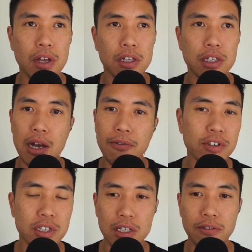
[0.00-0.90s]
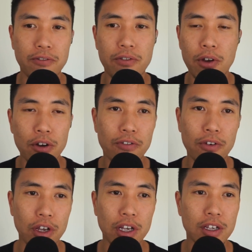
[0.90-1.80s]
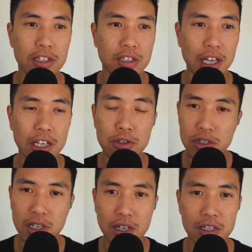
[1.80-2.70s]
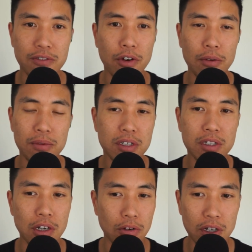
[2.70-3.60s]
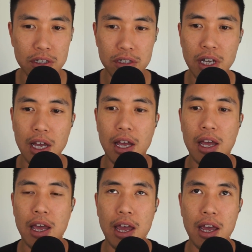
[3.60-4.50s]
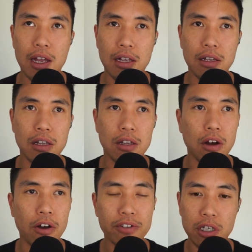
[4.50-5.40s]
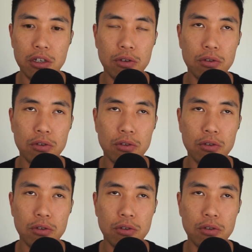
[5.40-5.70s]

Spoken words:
time obviously is very, very interesting. It's very mysterious, and obviously